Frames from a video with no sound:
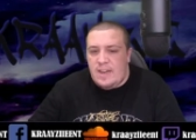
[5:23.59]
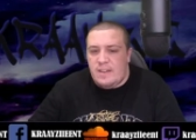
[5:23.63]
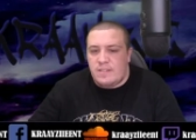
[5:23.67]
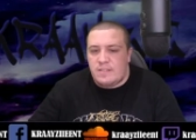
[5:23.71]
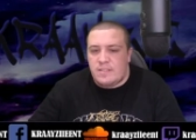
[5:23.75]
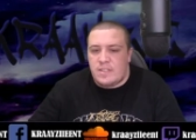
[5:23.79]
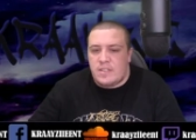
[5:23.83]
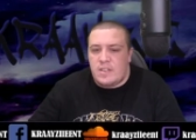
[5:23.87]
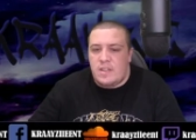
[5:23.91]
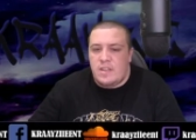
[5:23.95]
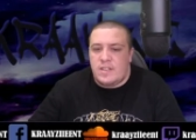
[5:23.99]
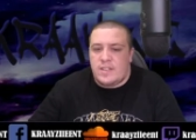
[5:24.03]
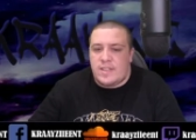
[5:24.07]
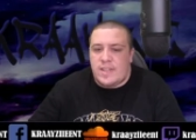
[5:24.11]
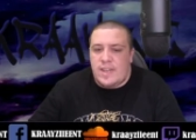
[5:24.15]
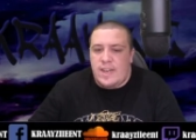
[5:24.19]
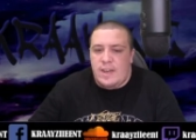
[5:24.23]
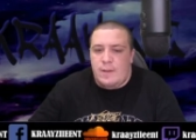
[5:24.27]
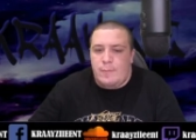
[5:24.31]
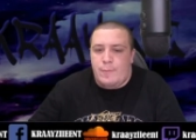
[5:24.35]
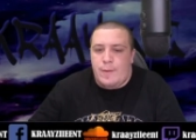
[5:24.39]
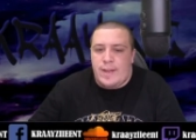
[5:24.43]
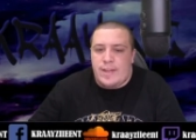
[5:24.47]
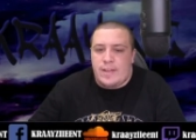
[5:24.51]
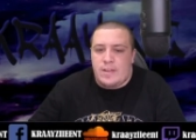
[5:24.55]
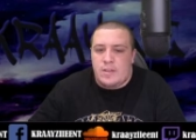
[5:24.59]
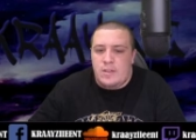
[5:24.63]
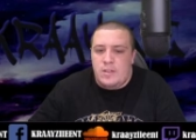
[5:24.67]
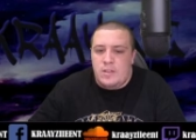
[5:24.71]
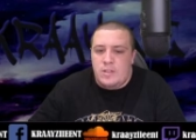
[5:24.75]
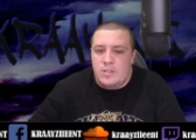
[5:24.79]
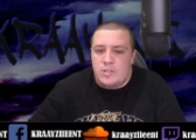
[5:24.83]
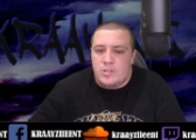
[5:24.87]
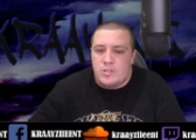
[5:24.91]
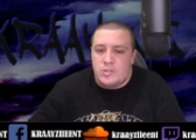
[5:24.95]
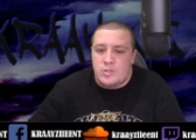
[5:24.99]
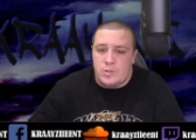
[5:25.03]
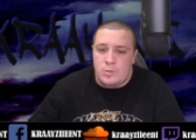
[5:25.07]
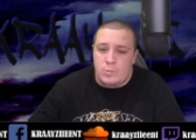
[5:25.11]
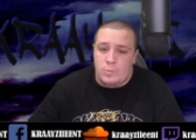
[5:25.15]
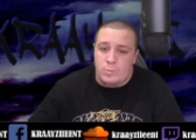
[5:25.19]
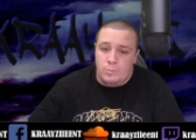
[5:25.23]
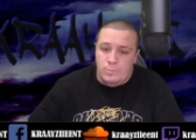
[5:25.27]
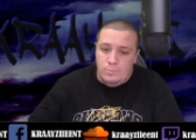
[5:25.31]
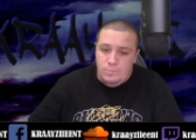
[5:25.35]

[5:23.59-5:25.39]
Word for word: I was like, okay, I'm like, so